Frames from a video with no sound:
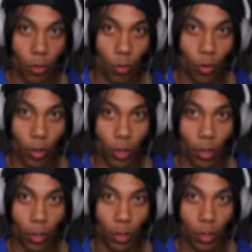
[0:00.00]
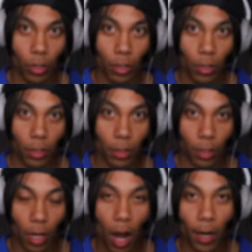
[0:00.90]
or
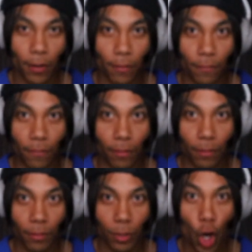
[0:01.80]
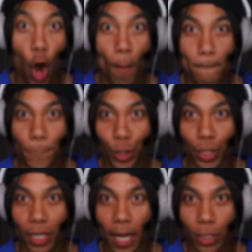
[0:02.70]
the god of
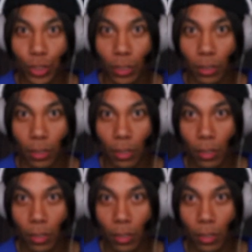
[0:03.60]
communication,